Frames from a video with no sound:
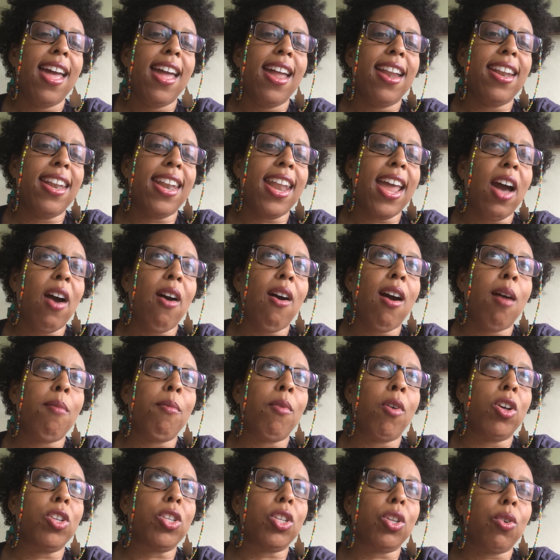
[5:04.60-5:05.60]
Now I'm
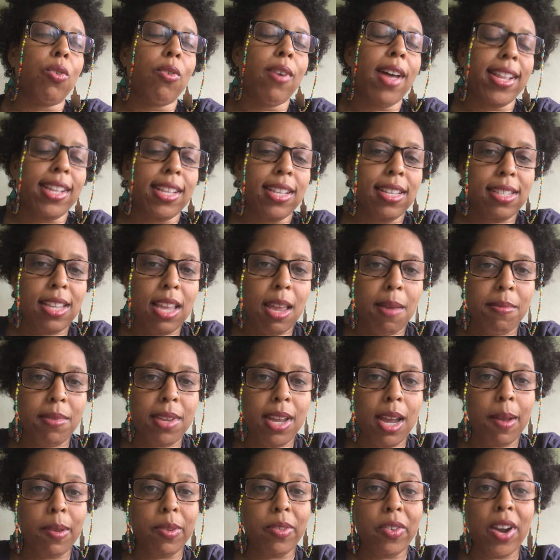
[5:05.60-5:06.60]
also at the same
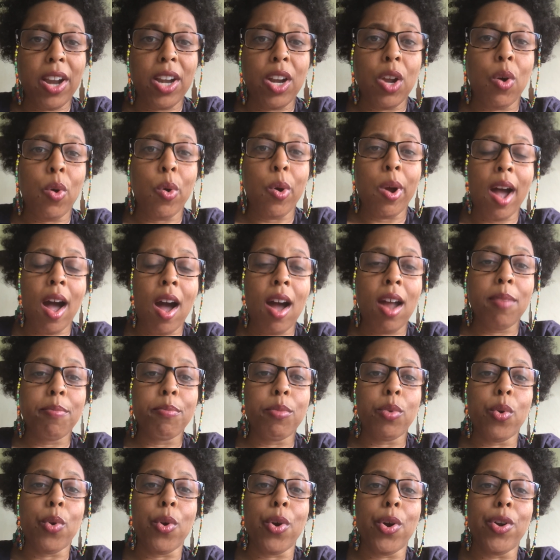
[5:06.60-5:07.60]
time trying to
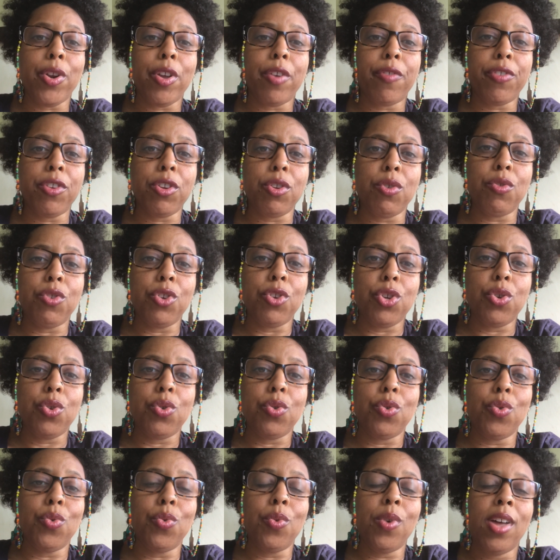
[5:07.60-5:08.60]
onboard a few
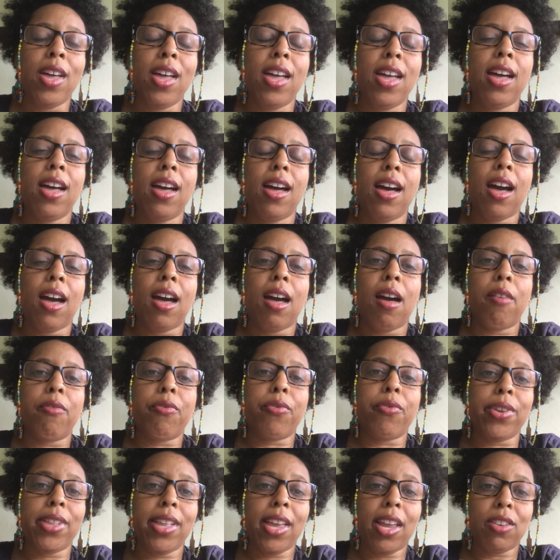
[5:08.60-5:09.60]
new
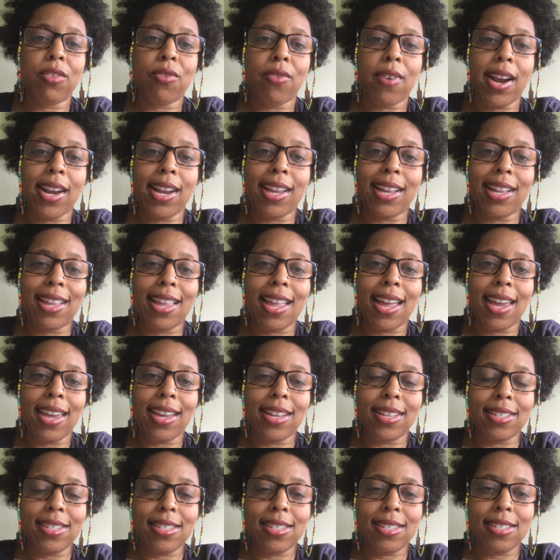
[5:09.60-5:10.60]
freelance writing
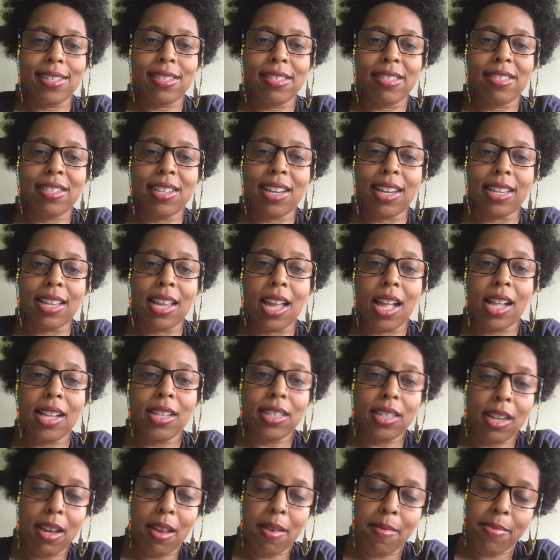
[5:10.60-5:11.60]
clients,
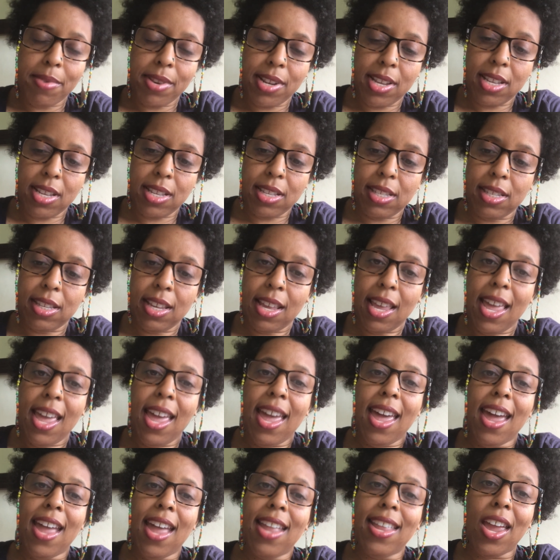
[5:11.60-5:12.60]
technology companies,
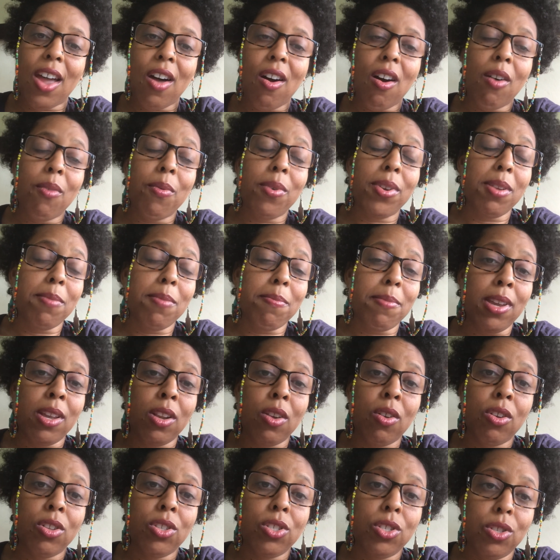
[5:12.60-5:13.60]
and they all want to meet
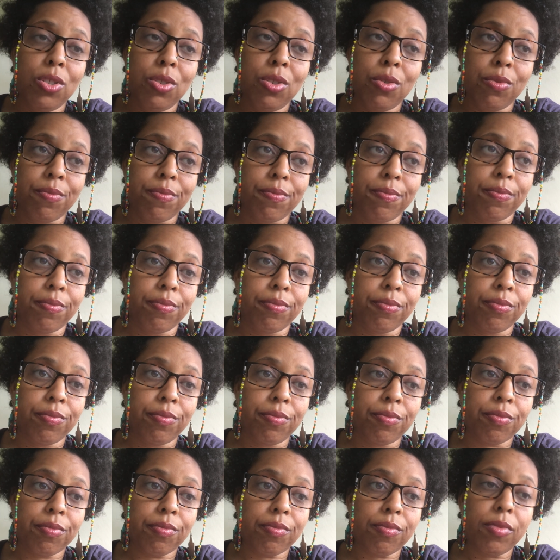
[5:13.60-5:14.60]
on Zoom,
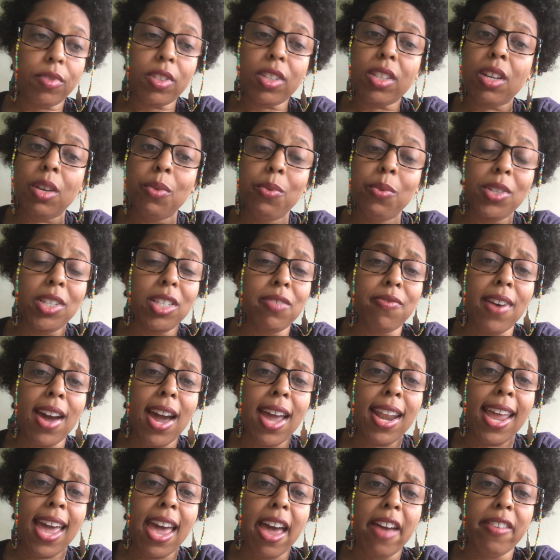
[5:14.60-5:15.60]
which is
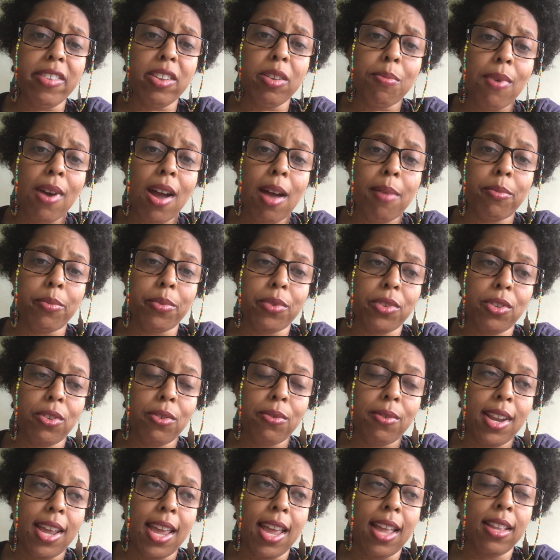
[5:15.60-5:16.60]
fine. I have no problem with
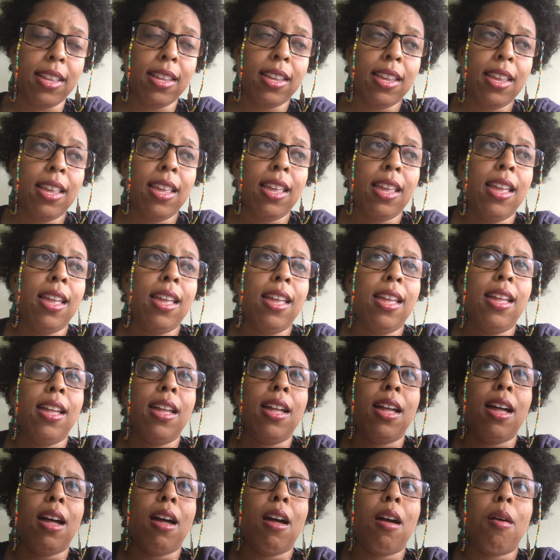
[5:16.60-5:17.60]
doing that.
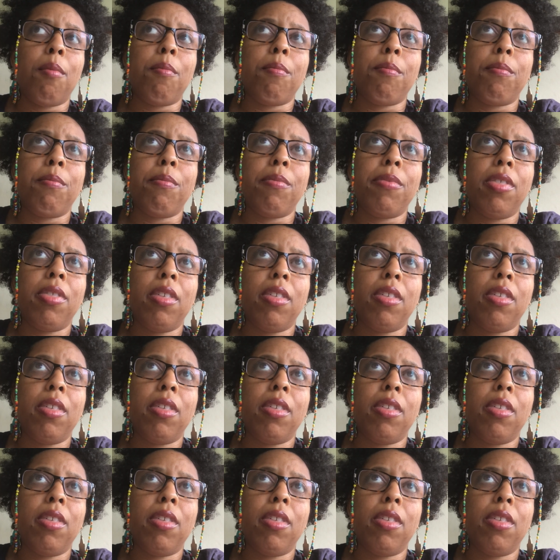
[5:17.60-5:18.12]
Um,